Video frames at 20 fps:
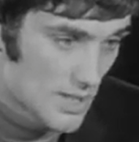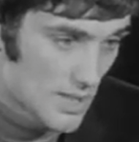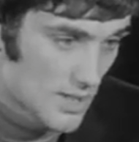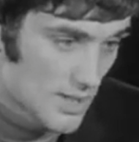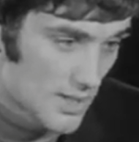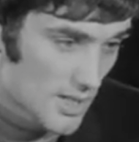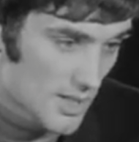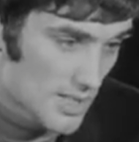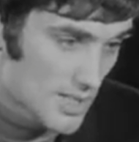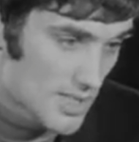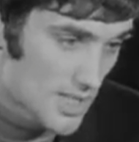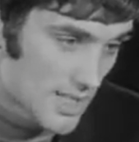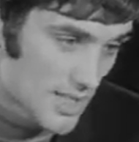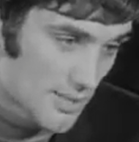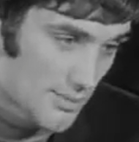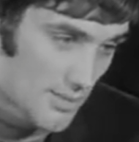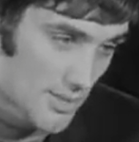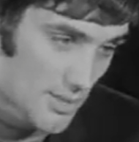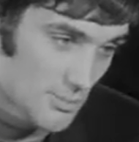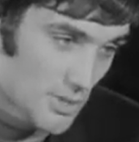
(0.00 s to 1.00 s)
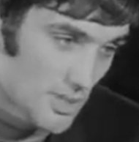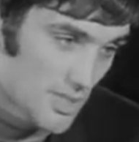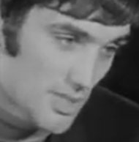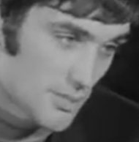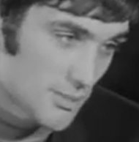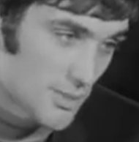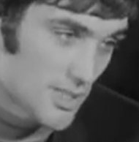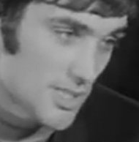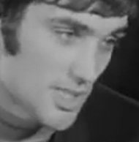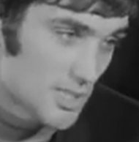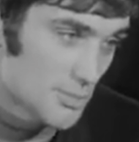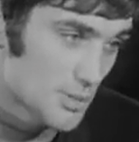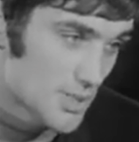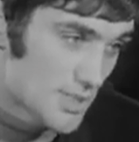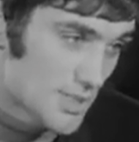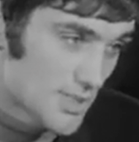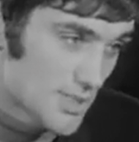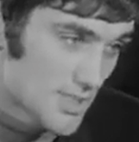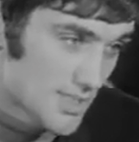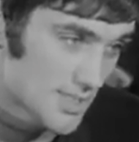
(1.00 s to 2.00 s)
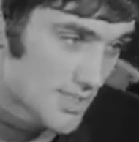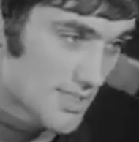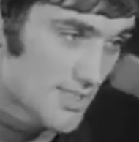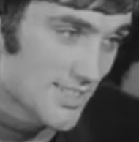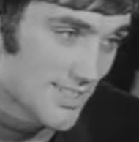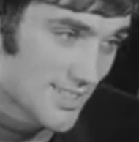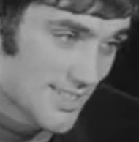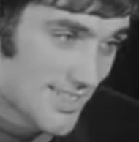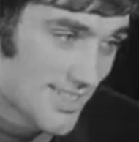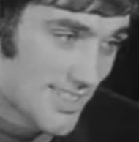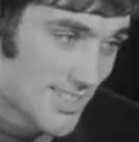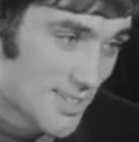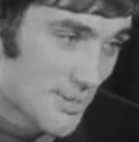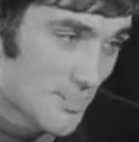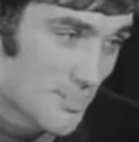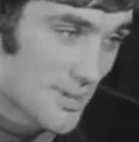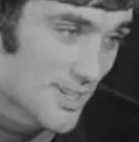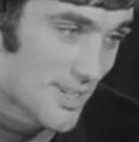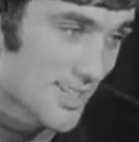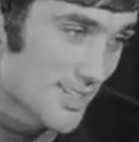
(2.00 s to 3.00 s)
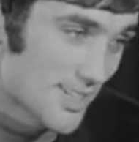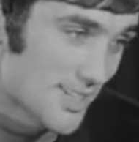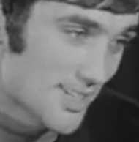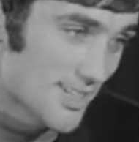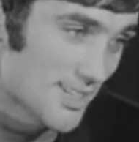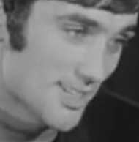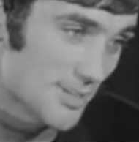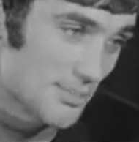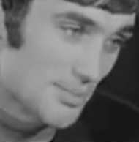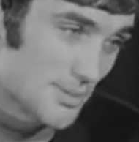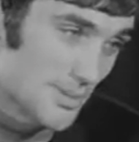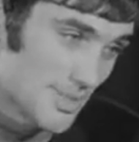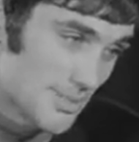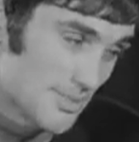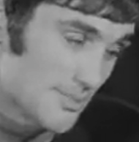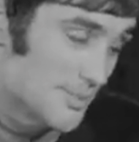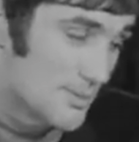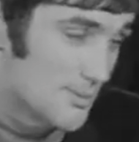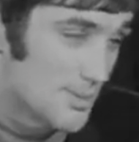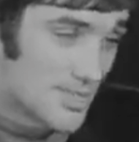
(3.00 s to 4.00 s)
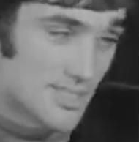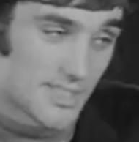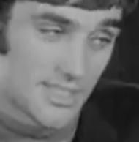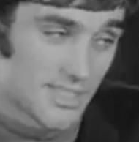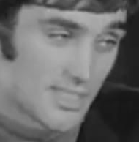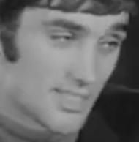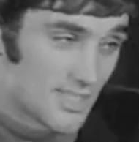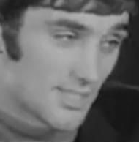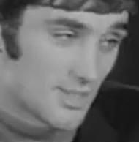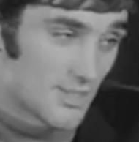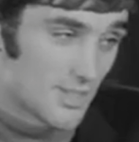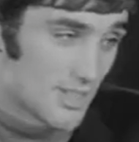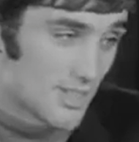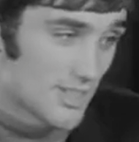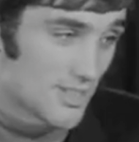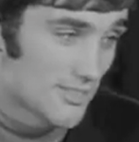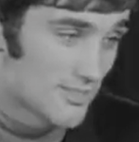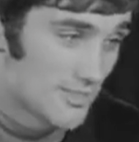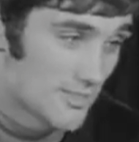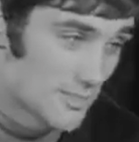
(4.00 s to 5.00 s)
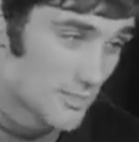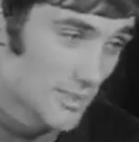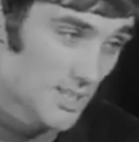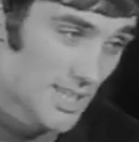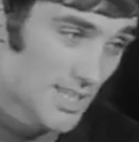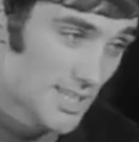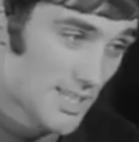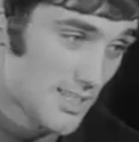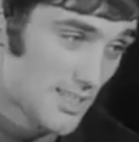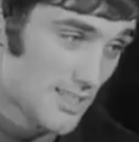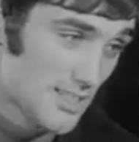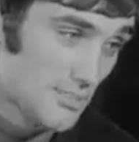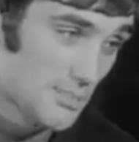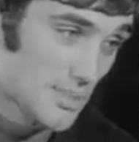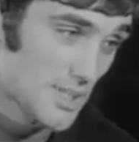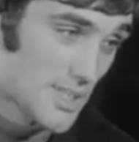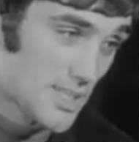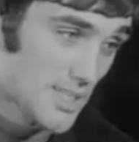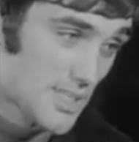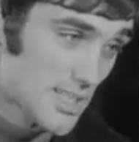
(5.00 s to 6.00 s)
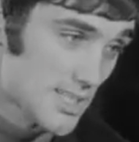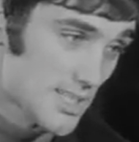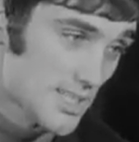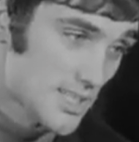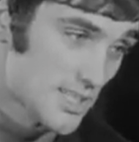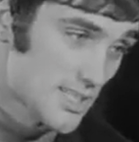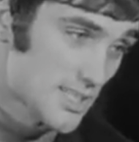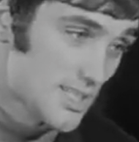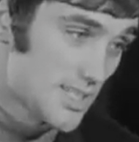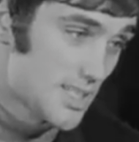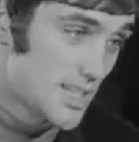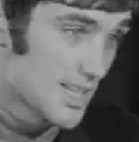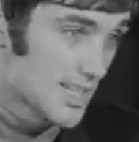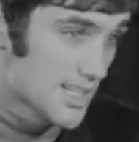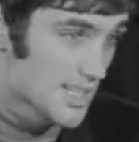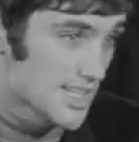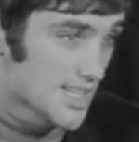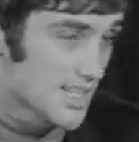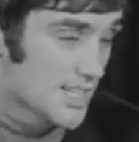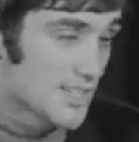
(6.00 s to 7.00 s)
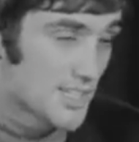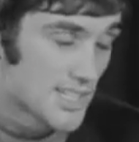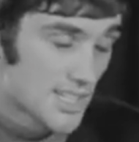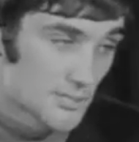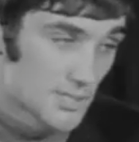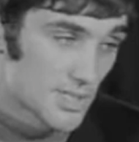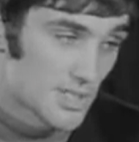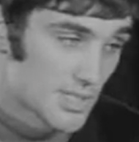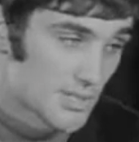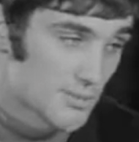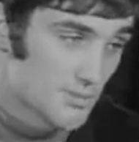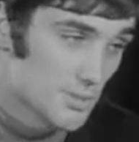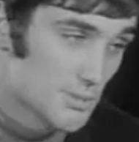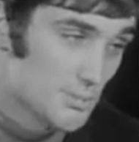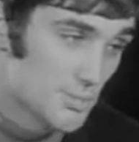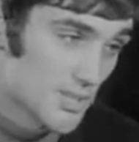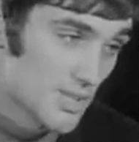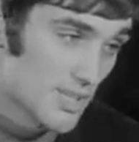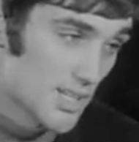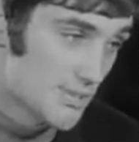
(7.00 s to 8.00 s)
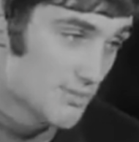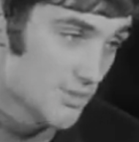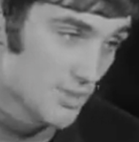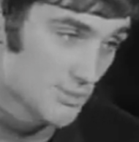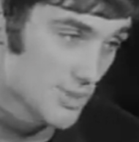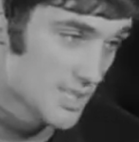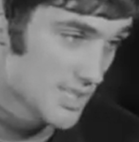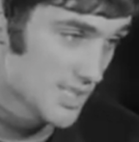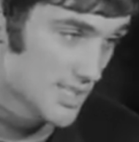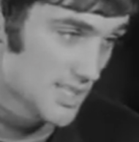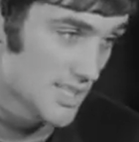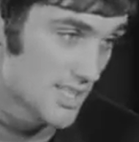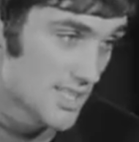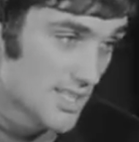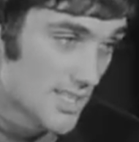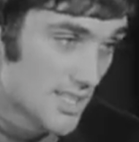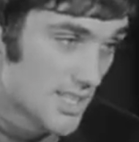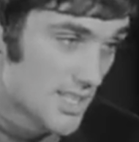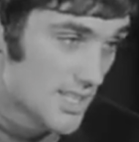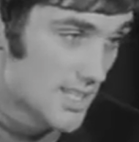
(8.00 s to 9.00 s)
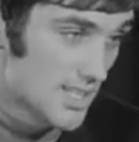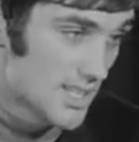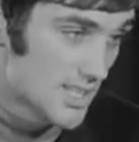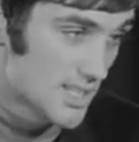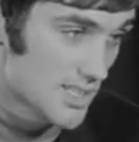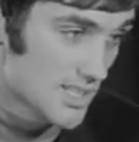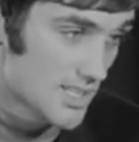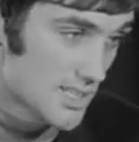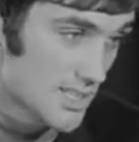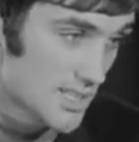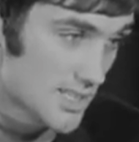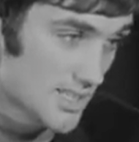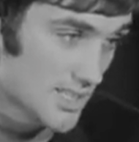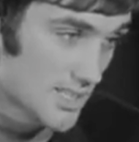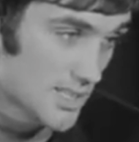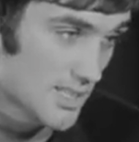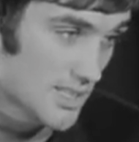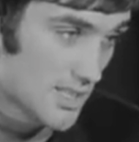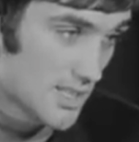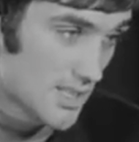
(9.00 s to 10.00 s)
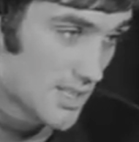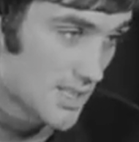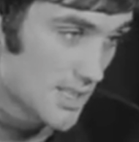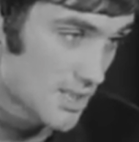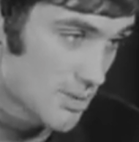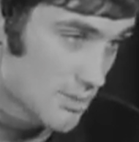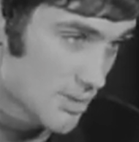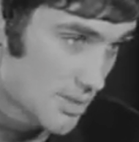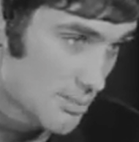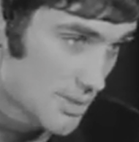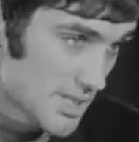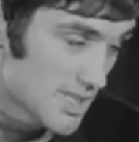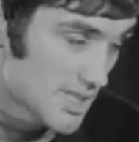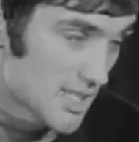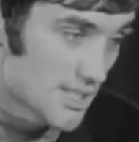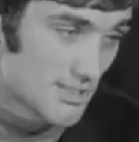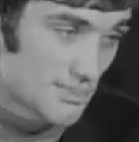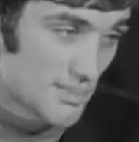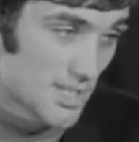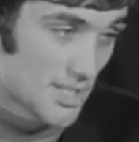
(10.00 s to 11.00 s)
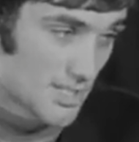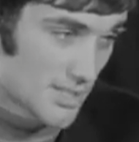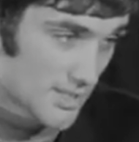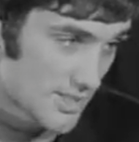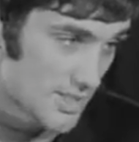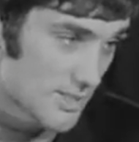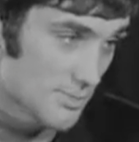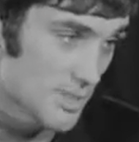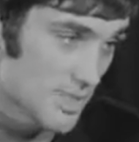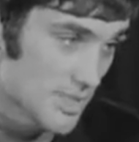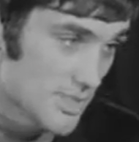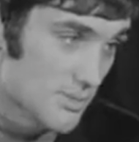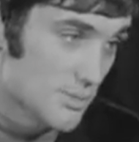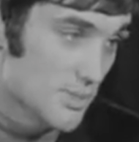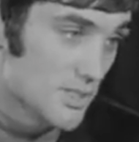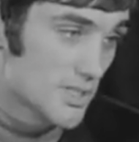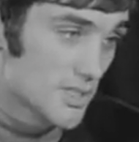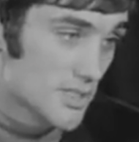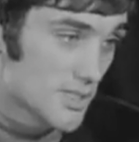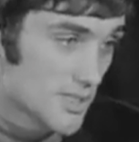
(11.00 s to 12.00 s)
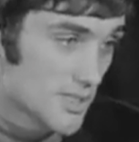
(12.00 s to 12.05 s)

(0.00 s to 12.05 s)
Not exactly film star wages, but they're pretty comparable with, you know, a lot of, well, any business. It is an entertainment now, football. I've always said that. It's one of the biggest entertainments in the world.